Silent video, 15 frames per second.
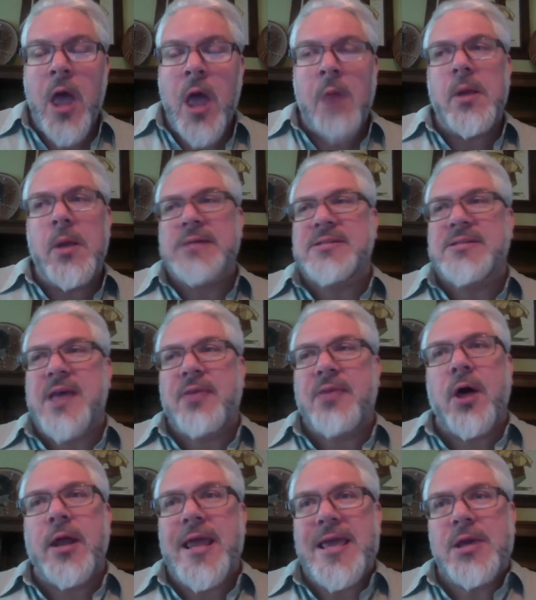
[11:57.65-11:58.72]
because they
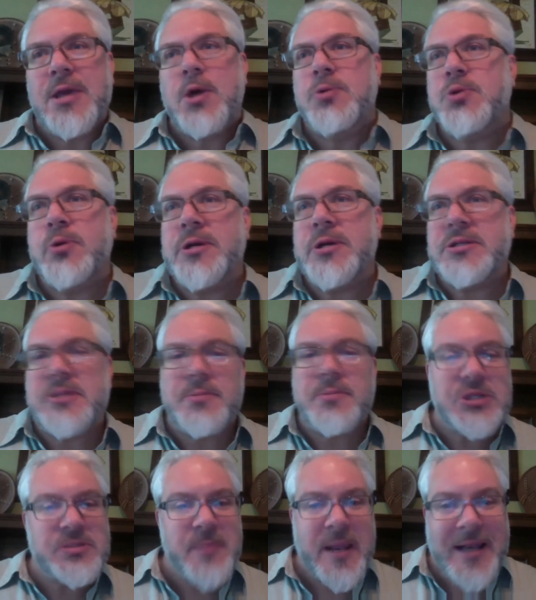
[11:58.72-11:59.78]
thought ecotourism
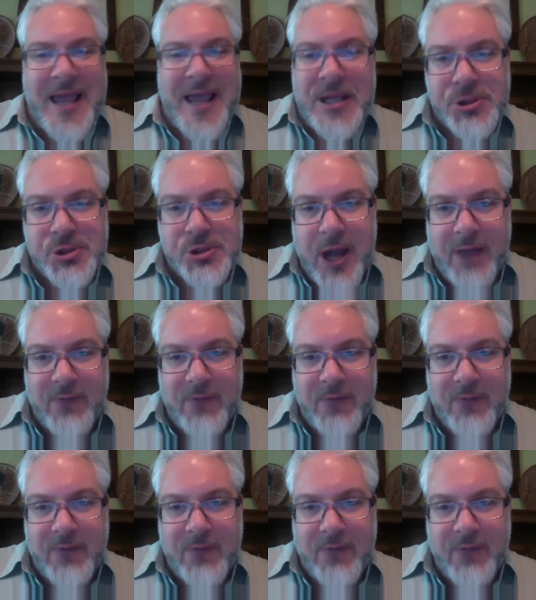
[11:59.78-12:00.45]
just meant nature travel.